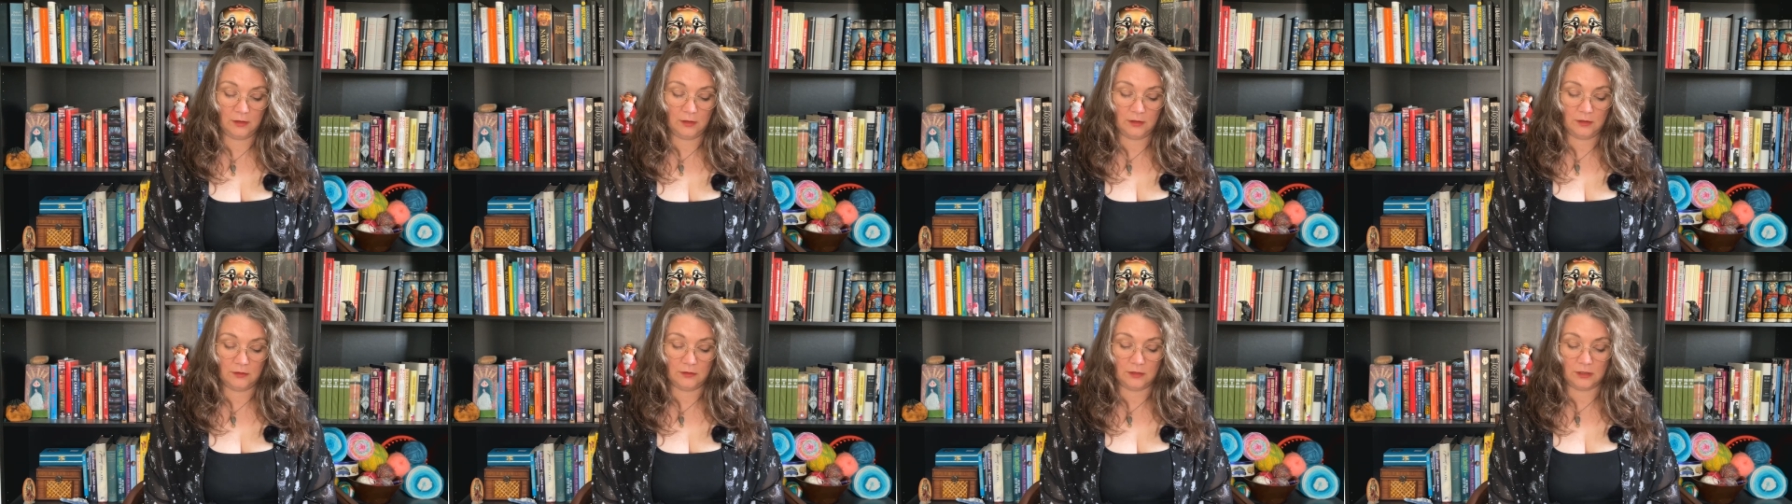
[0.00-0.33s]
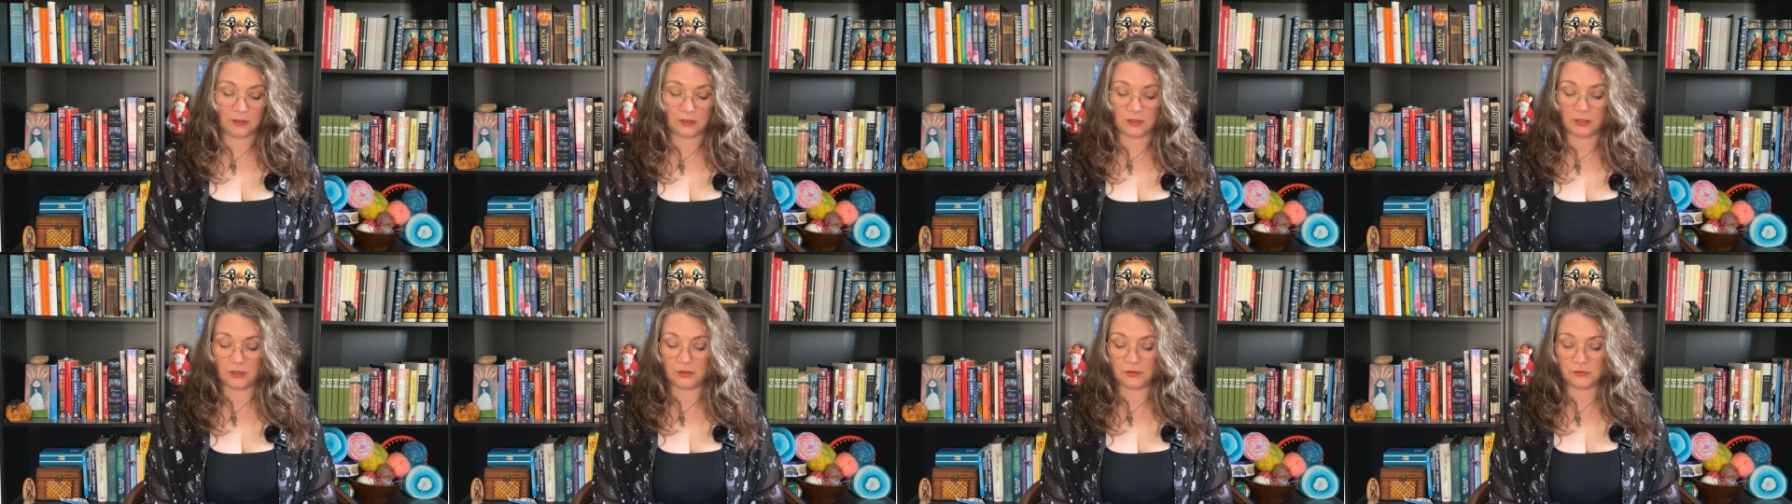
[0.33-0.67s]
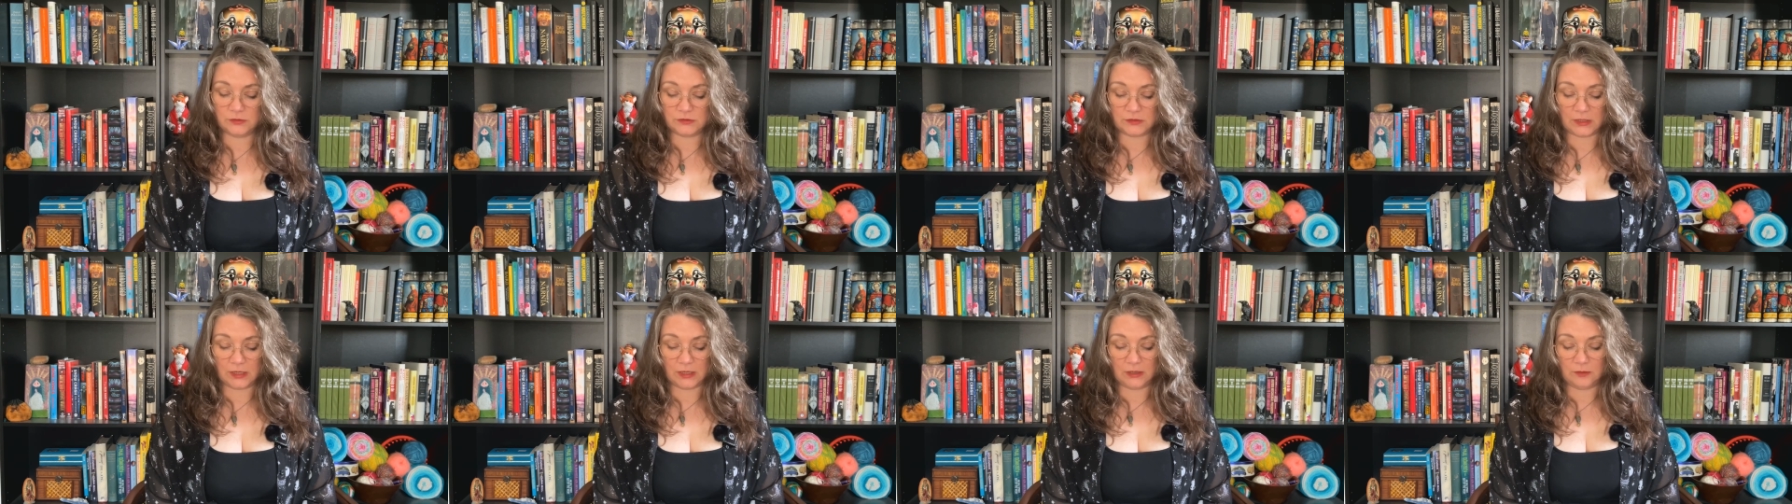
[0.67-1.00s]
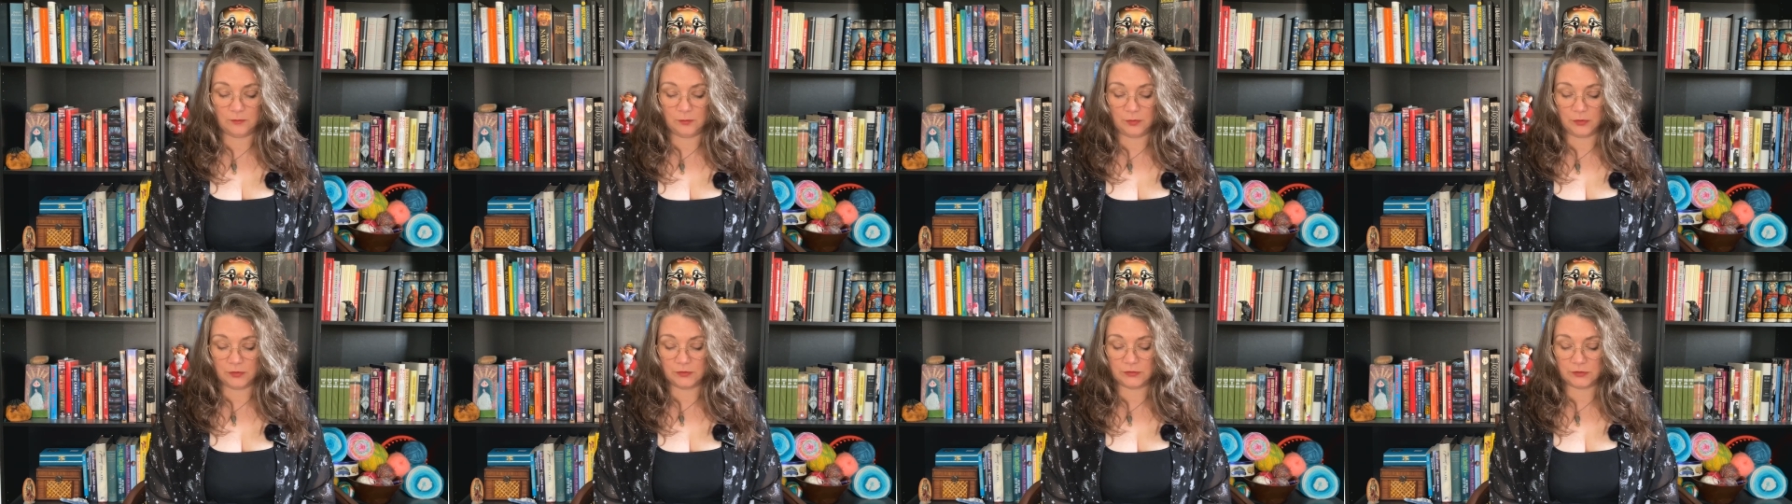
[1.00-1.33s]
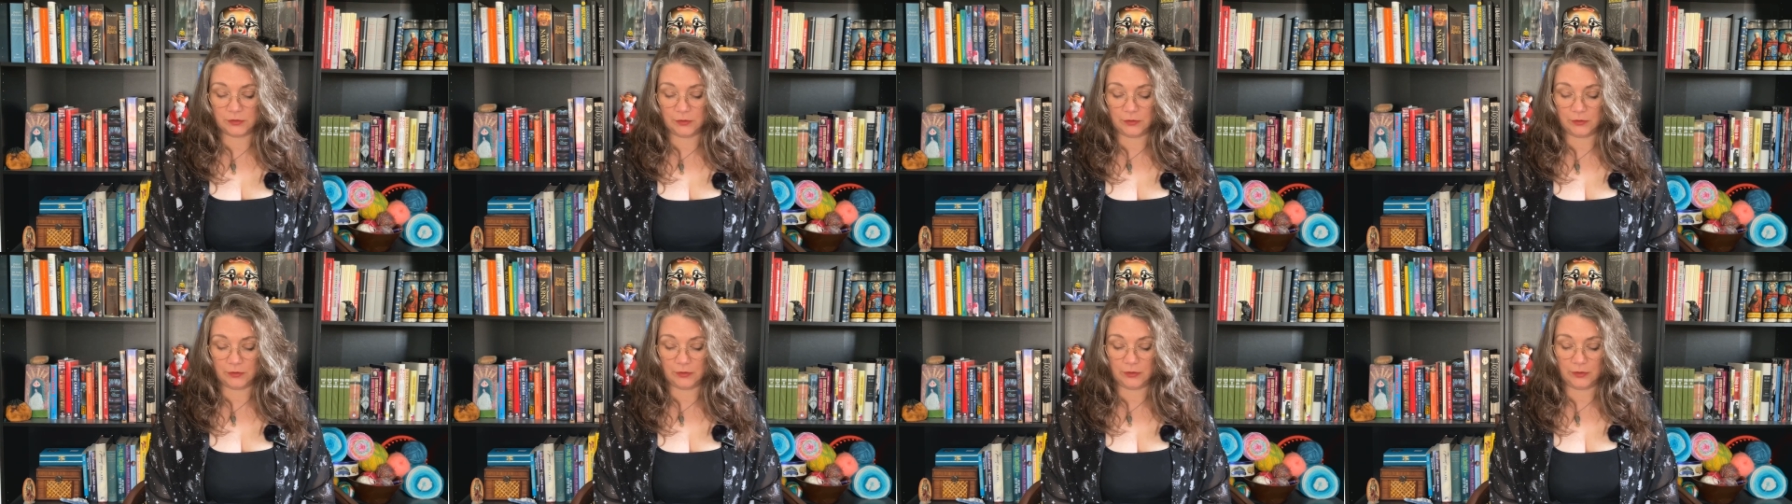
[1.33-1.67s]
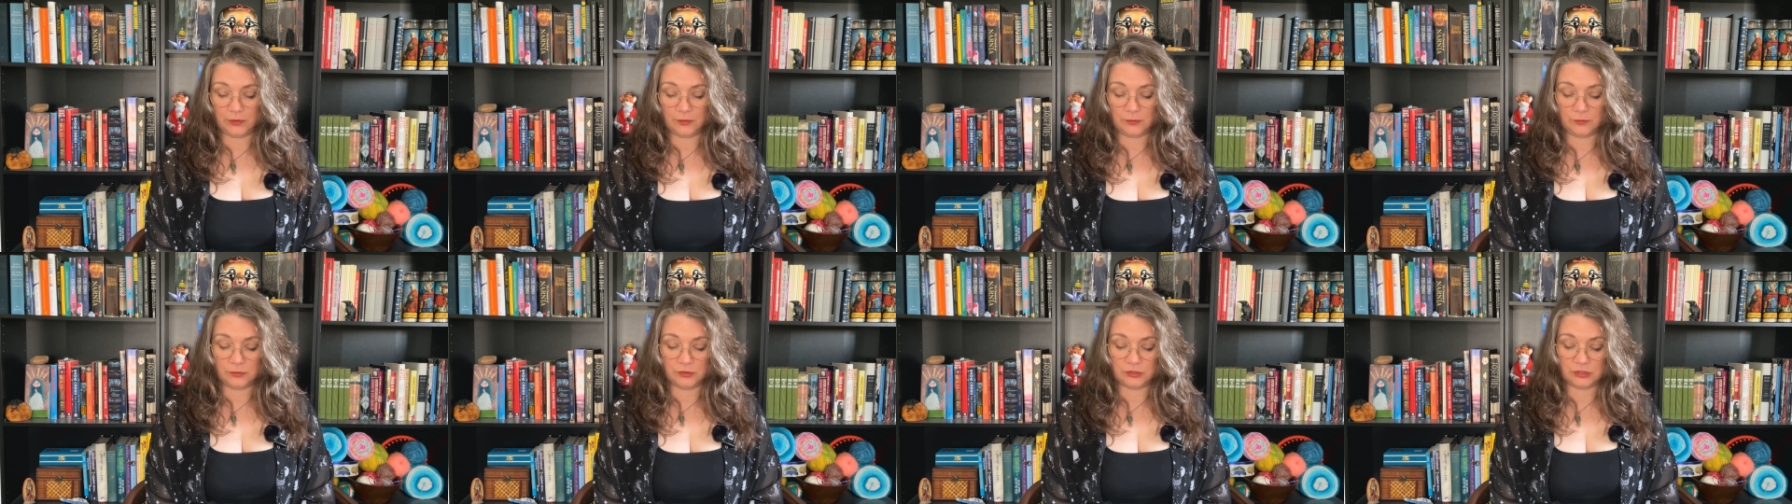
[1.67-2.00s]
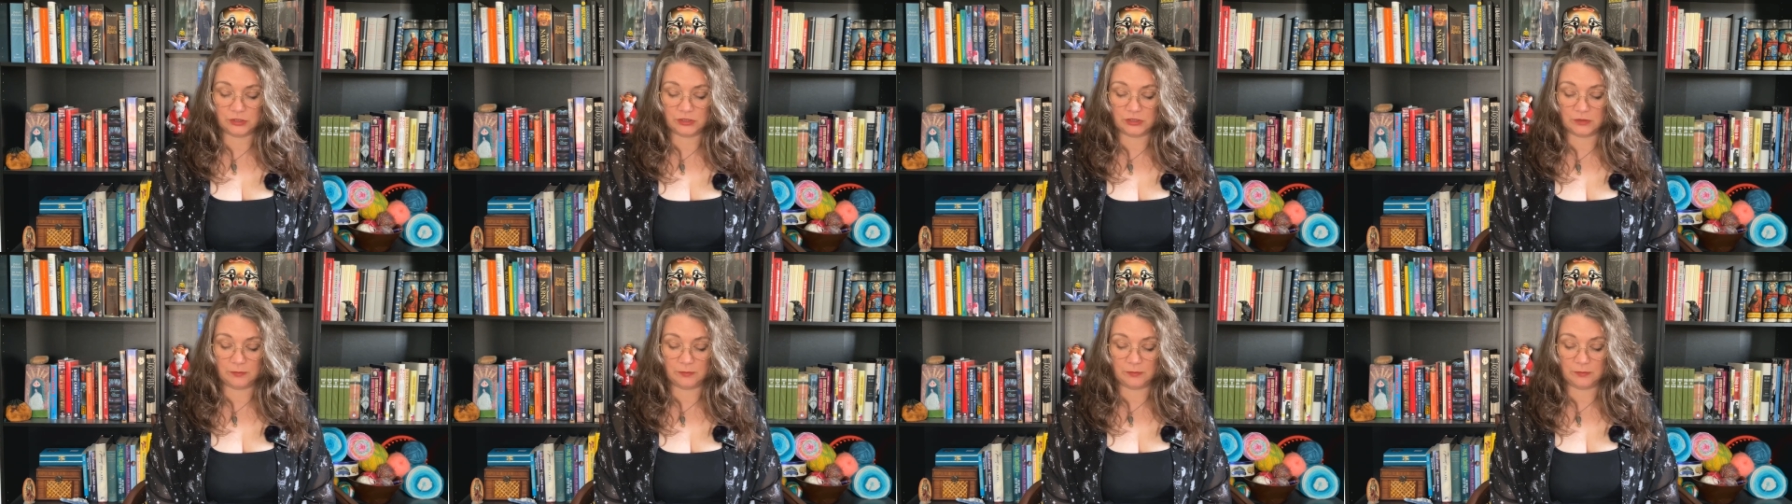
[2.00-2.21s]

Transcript: The clothes I had burnt earlier were just